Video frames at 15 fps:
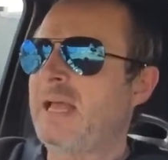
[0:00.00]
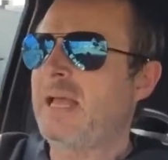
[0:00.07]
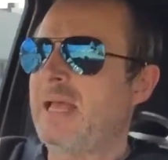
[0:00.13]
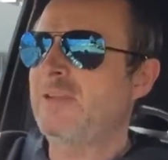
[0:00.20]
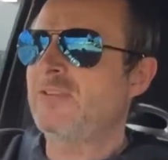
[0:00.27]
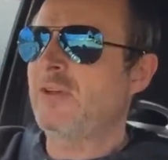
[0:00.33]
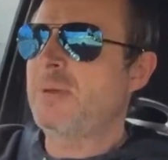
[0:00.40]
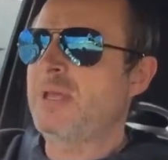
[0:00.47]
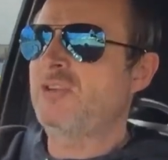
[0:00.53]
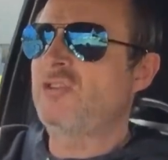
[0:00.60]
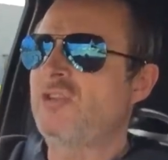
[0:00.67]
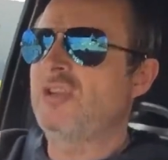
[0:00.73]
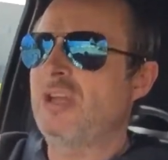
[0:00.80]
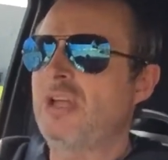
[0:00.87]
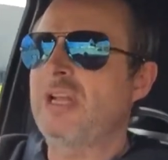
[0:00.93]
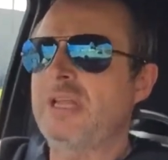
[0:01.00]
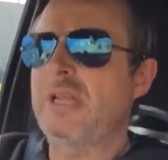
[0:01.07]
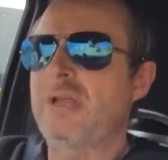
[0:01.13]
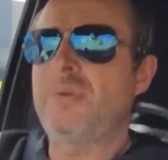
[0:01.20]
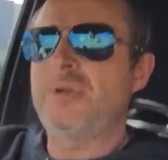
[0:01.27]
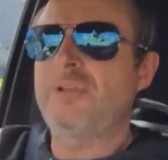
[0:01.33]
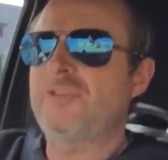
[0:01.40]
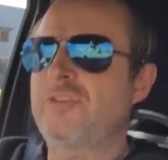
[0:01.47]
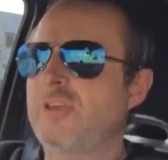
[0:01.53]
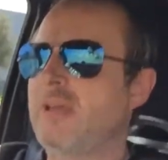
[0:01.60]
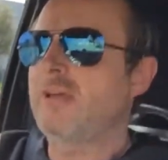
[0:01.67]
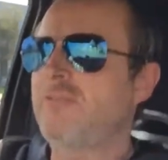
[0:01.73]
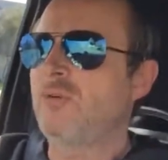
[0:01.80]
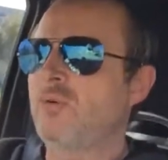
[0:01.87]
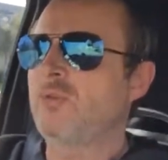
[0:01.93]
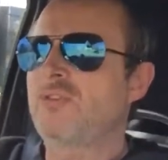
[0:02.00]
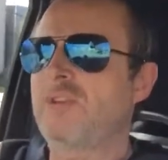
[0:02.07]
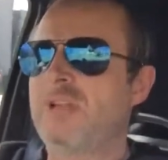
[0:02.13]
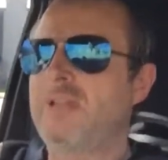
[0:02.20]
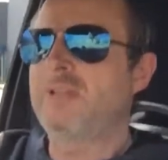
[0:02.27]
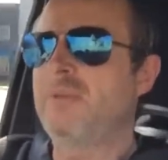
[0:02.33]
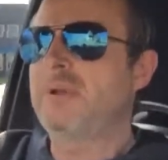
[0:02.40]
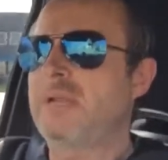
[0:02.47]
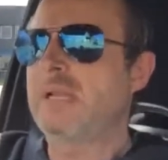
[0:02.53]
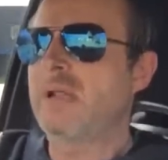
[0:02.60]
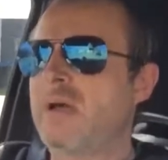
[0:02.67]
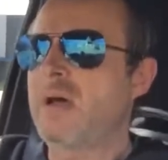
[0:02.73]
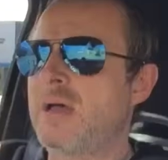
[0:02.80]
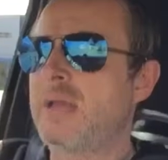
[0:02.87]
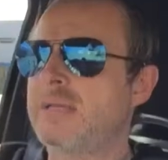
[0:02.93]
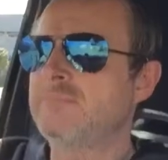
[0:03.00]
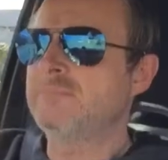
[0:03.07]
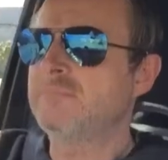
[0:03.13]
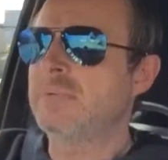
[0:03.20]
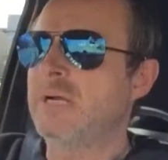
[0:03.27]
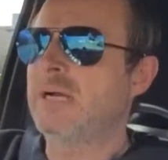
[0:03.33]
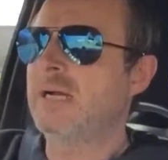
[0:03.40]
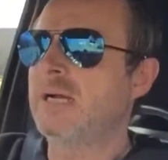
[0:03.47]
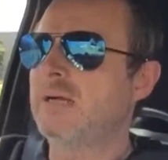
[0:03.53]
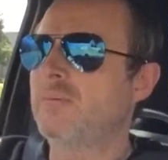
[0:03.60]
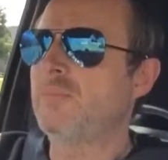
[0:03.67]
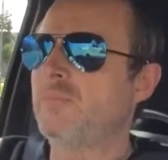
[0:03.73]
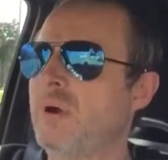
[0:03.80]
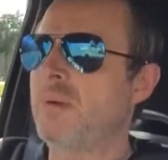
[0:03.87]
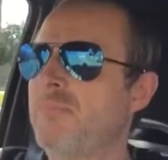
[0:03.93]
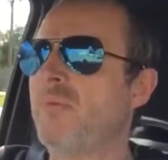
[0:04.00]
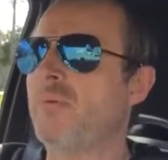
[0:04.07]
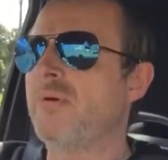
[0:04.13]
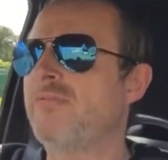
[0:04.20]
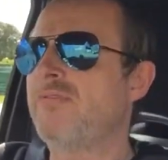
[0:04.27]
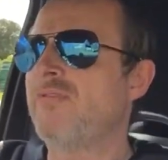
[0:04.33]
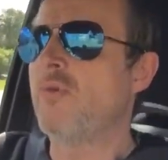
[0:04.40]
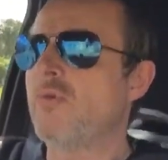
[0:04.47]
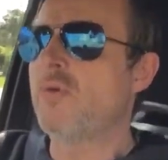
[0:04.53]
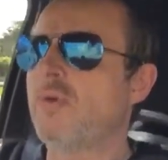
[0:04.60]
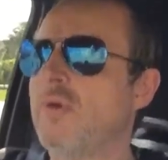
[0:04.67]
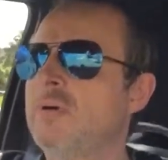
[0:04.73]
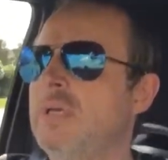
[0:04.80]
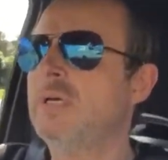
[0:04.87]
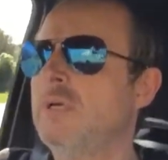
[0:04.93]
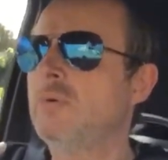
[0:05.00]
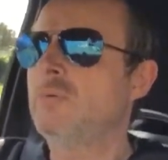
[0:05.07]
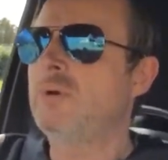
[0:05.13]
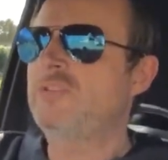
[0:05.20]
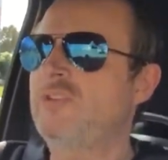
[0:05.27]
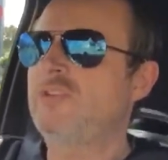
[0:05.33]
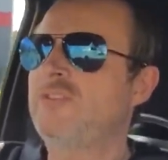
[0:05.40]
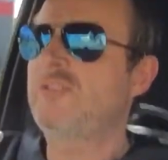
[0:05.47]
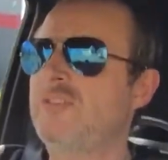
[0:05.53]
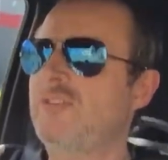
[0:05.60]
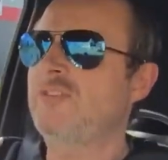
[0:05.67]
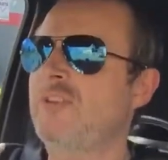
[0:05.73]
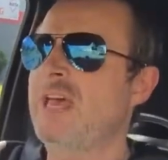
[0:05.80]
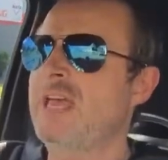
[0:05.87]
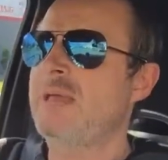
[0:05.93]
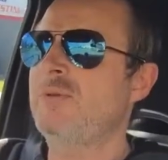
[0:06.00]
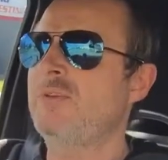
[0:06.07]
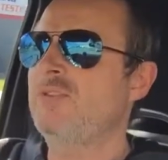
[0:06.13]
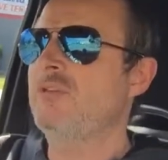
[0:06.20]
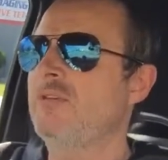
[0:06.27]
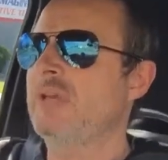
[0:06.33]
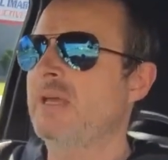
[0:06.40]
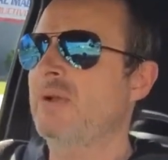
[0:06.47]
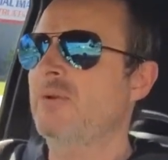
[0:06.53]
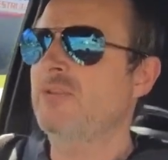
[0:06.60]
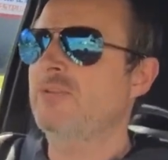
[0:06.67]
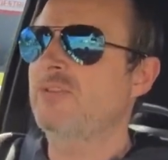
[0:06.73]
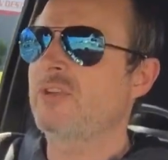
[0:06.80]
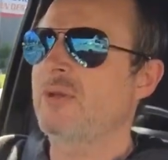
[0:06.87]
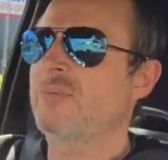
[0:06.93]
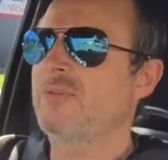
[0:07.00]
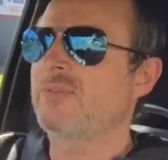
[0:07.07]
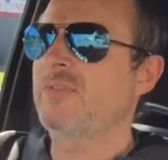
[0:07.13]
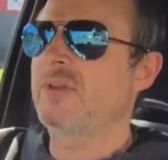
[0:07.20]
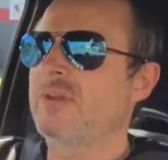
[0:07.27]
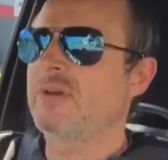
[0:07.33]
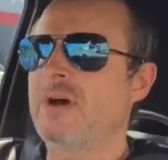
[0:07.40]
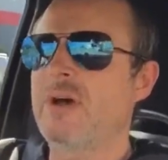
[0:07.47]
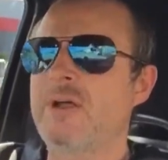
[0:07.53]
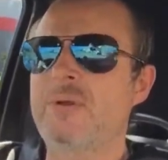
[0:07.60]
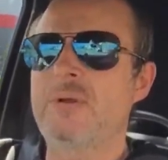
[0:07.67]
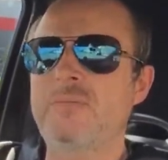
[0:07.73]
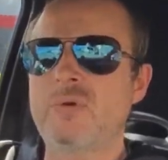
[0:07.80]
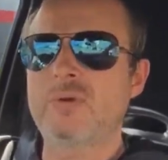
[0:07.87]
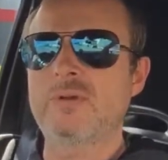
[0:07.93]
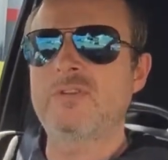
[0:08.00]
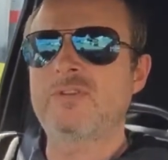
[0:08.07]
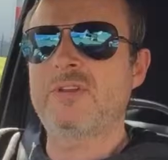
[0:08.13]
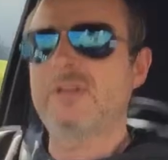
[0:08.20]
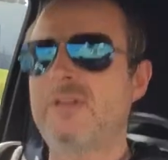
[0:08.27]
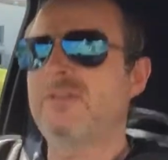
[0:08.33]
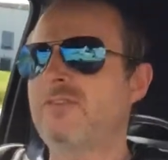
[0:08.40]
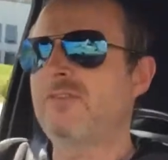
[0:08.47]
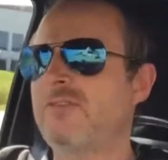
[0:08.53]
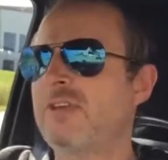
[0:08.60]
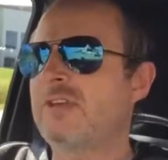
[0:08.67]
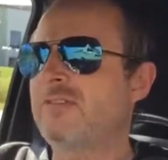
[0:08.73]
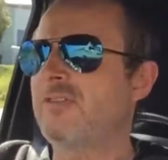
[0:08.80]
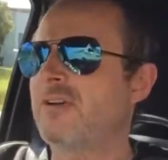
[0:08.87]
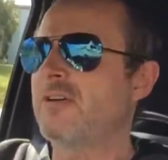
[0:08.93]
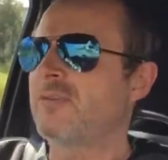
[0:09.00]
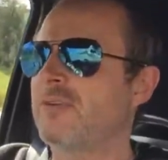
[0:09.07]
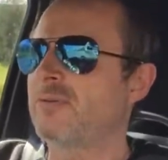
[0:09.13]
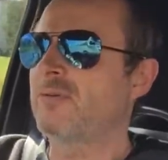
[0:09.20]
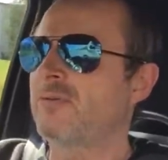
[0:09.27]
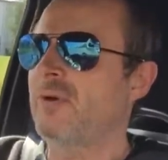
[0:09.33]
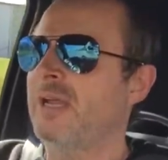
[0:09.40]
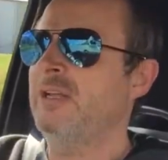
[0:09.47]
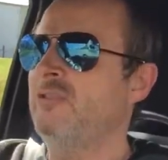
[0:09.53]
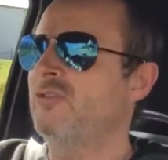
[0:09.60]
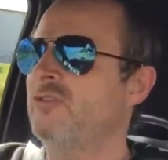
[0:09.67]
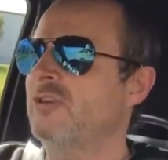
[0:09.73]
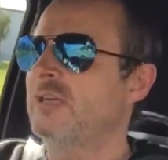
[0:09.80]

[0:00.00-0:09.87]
As I mentioned earlier, it's a 4-cylinder inline 1.4, which is the same as you get on some of the higher end models in the Fiat 500 range,